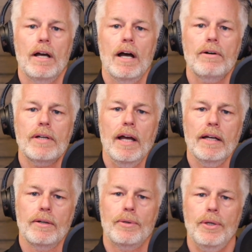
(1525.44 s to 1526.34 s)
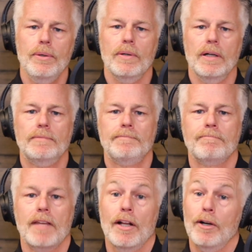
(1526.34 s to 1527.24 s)
Okay, phew.
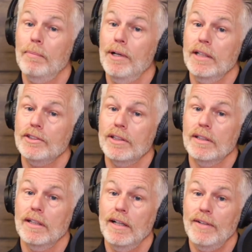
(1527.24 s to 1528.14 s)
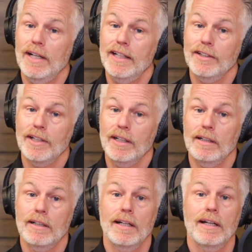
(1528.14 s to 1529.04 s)
There are a bunch of ideas
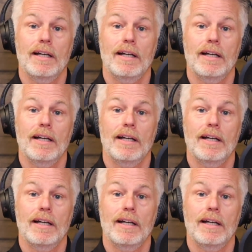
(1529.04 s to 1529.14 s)
here,